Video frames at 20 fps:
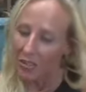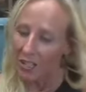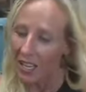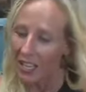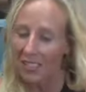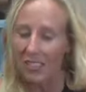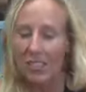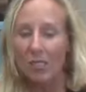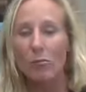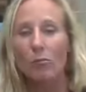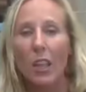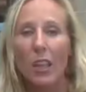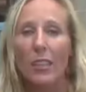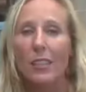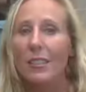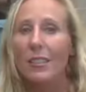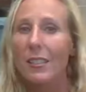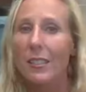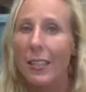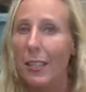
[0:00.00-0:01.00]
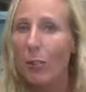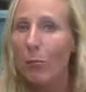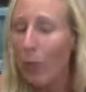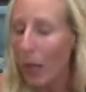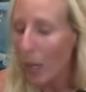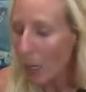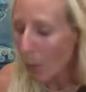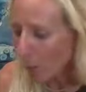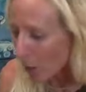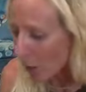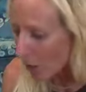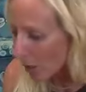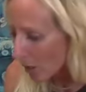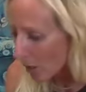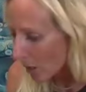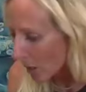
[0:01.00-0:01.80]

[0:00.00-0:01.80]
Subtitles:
take some light sandpaper